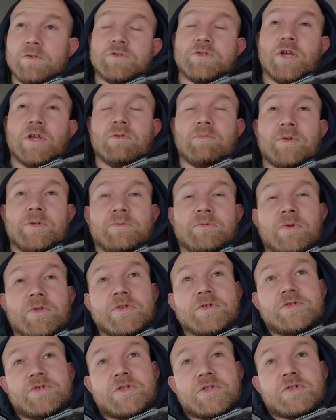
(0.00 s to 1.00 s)
other gentleman with
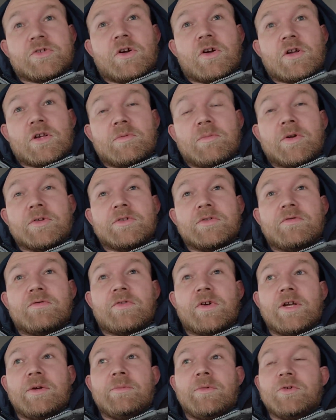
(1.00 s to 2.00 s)
his shit talking about the
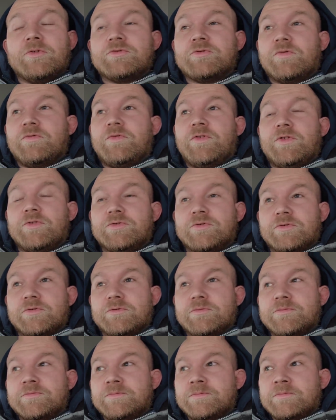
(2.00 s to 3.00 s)
Fram Ultra Filter.
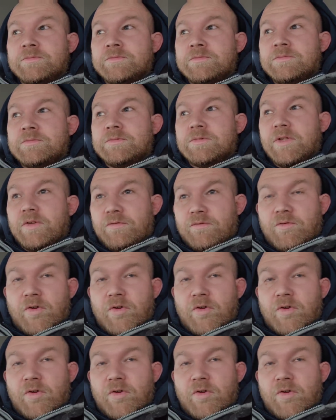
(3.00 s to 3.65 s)
The